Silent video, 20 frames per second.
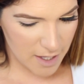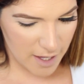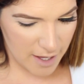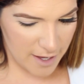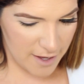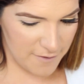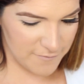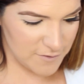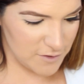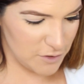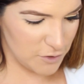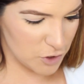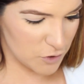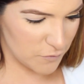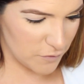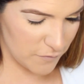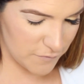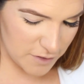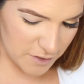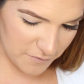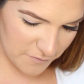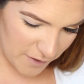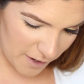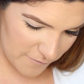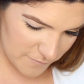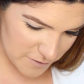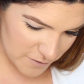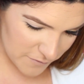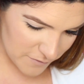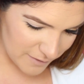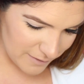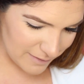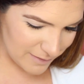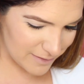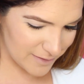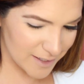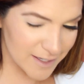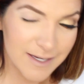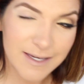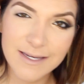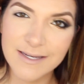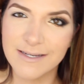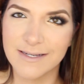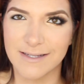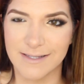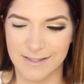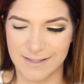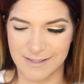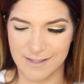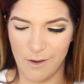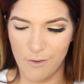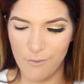I have to use 55 different things,